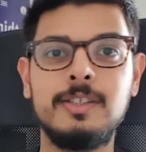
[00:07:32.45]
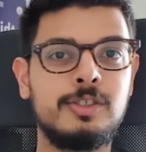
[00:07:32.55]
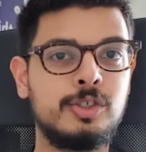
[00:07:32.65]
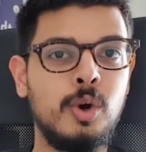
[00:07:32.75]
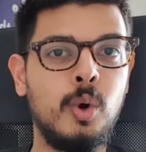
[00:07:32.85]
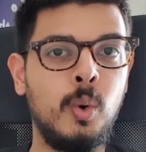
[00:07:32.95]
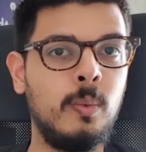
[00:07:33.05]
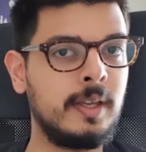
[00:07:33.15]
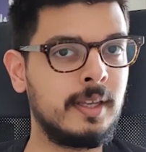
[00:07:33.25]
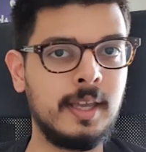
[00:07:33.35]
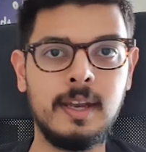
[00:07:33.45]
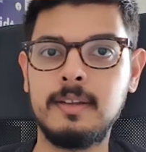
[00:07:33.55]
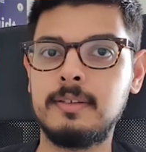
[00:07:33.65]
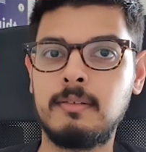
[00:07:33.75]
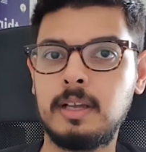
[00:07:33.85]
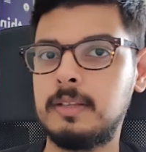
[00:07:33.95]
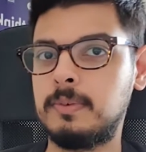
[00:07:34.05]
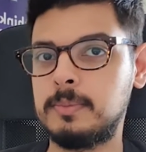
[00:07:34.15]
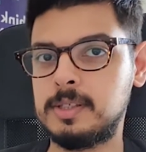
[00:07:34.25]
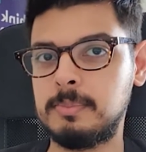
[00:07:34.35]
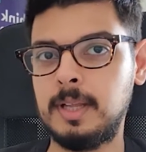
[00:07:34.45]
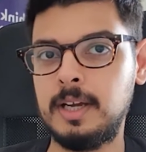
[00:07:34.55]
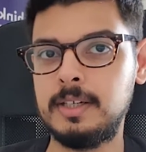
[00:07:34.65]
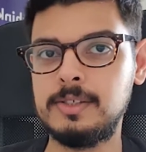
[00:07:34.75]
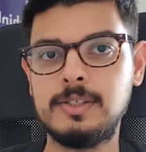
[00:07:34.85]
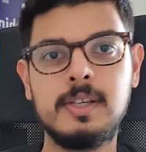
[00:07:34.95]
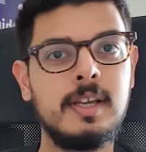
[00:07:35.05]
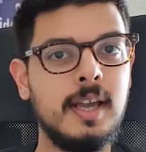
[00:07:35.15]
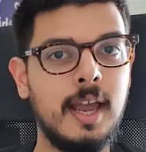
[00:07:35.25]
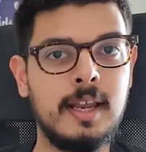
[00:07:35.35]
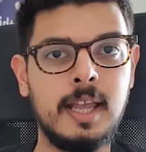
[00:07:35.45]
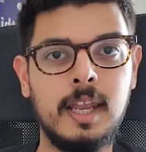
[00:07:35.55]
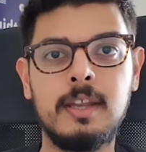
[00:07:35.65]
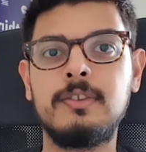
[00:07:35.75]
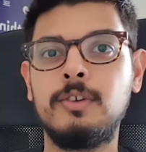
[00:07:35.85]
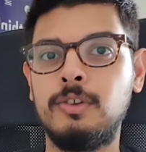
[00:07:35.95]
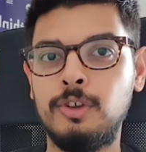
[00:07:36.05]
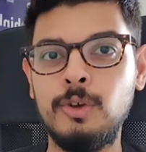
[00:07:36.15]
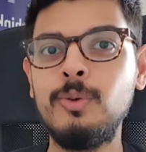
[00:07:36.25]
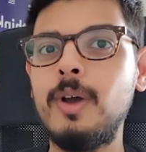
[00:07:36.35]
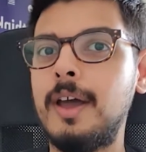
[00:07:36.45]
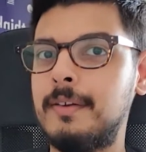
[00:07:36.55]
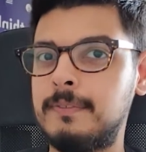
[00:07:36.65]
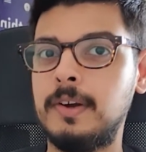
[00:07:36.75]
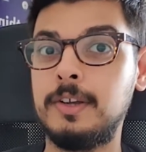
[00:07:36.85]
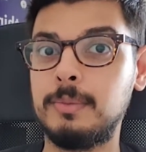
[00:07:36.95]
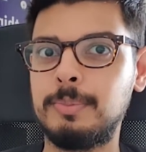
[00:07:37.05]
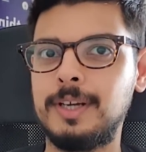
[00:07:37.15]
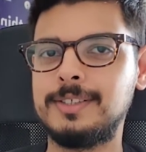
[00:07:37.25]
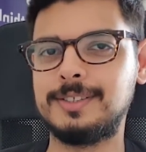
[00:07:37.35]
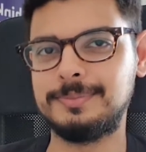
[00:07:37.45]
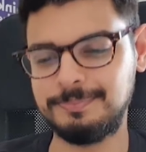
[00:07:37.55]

so we can get it directly from the suppliers and get it to you at a very good price.